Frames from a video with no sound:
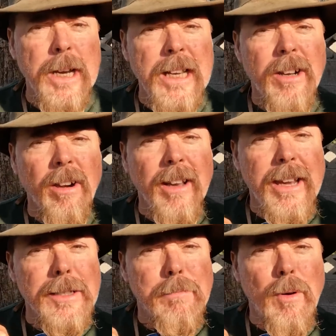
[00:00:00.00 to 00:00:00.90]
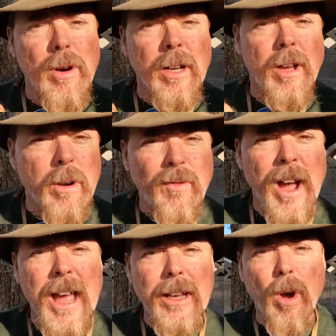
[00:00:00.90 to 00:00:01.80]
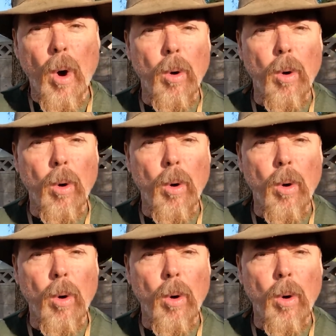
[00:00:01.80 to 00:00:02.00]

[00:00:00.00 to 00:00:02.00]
you reading our latest book, Where to Find